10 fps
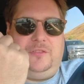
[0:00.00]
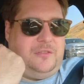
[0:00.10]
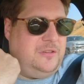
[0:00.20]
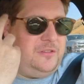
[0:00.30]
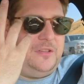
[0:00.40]

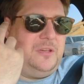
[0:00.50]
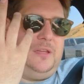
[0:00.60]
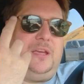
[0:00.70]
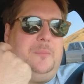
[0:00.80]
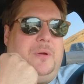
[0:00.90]
She's still
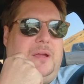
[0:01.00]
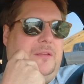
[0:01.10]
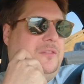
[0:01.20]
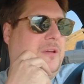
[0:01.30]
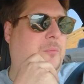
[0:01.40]
in that
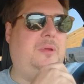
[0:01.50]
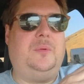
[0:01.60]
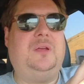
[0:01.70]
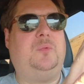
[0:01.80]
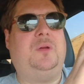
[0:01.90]
mindset.
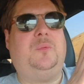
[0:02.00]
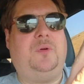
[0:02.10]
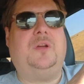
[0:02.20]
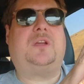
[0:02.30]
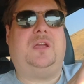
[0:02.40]
We're
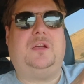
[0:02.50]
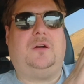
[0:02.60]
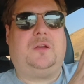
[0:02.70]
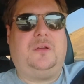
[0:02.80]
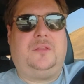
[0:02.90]
working
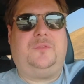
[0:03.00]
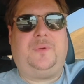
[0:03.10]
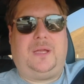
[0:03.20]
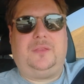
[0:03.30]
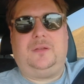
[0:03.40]
on her. The
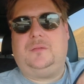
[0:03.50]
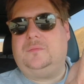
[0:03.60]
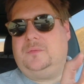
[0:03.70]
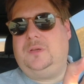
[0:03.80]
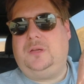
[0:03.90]
fact that,
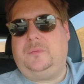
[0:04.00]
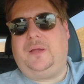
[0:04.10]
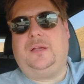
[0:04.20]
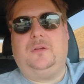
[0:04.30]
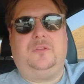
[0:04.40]
you know,
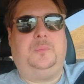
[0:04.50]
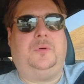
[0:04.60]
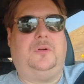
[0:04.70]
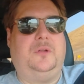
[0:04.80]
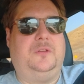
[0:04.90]
I got to
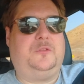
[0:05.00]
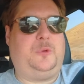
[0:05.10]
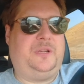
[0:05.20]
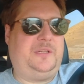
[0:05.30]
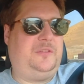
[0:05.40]
Portland as
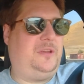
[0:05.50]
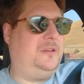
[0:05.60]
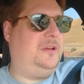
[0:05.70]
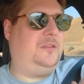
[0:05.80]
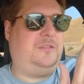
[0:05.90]
quickly as I
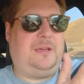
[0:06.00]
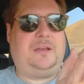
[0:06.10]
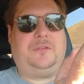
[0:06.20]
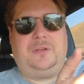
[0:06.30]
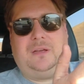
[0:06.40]
did,
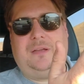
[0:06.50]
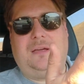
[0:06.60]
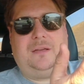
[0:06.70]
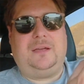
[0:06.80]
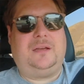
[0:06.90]
Seattle, yada
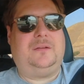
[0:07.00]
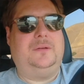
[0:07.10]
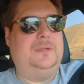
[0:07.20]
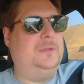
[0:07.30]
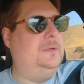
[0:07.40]
yada yada.
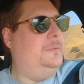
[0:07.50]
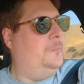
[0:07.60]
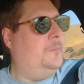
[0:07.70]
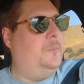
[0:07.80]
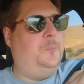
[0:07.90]

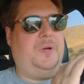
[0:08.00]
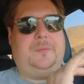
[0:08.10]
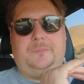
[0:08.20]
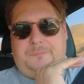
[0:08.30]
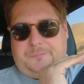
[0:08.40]
But
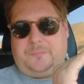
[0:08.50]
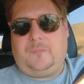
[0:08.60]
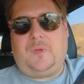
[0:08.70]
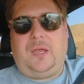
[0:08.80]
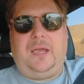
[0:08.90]

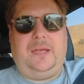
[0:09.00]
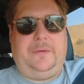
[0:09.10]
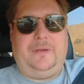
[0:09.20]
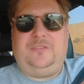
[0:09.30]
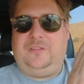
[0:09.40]

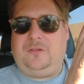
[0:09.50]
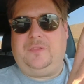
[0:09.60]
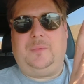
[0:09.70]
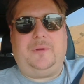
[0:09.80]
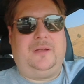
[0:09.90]
anyway, she's of
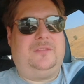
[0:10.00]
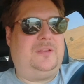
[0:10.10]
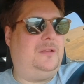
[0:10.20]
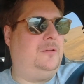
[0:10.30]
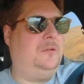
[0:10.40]
that
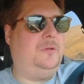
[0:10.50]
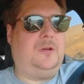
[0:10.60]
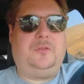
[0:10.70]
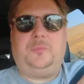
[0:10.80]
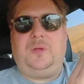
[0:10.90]
mindset. Who
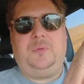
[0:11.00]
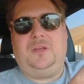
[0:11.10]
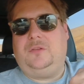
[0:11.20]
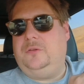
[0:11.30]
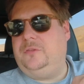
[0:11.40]
knows, maybe
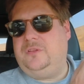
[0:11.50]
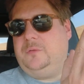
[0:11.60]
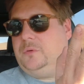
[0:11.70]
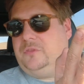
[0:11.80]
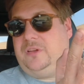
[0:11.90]
a
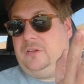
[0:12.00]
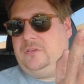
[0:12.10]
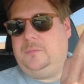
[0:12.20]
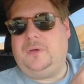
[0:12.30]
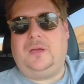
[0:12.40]
Lucid will change
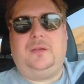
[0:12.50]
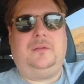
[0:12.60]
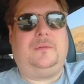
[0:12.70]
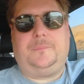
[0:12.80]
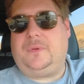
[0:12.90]
her mind.
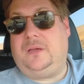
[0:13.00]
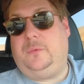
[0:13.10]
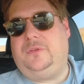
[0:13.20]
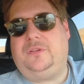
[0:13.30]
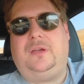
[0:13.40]
I
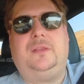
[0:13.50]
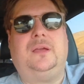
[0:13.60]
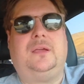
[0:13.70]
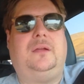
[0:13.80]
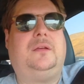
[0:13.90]
wish I had
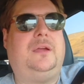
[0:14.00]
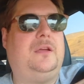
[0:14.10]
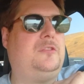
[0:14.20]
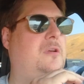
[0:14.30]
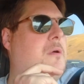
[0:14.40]
that kind of
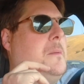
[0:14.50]
cash.